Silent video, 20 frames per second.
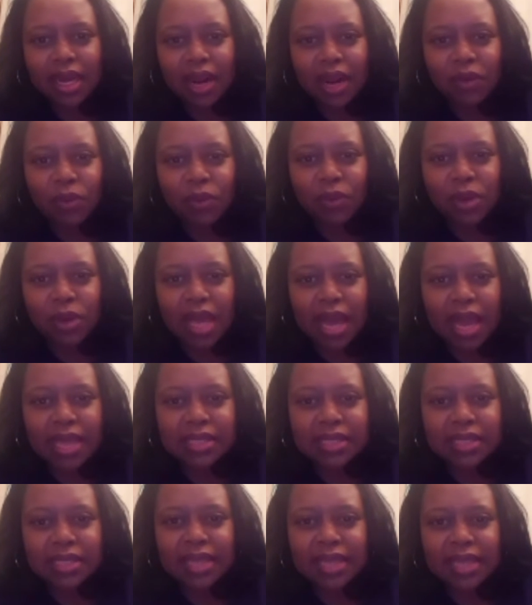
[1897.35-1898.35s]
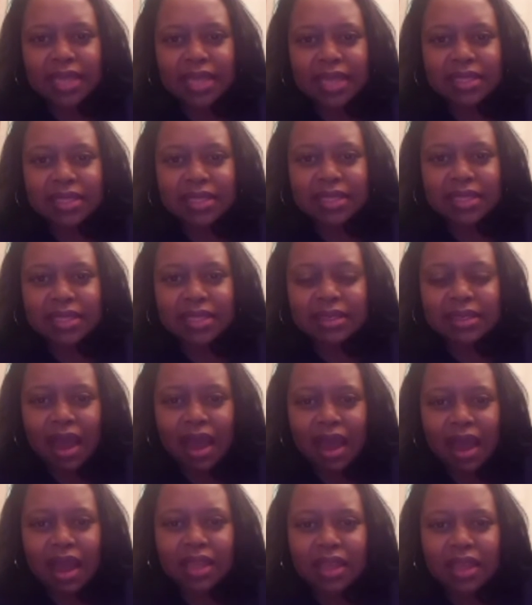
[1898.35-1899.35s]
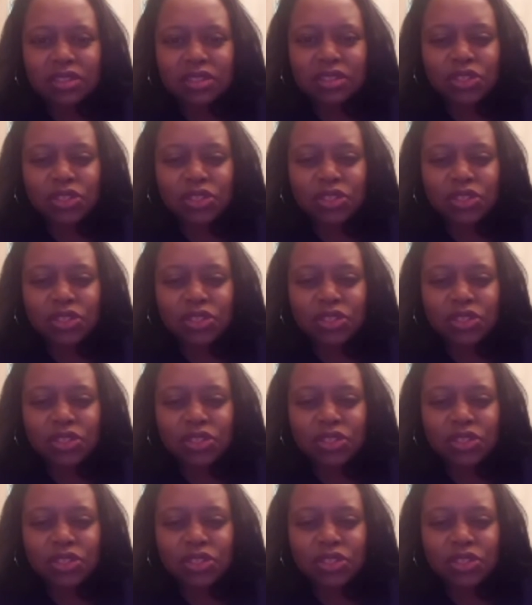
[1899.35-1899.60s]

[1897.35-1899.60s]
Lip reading: And I realized that I did not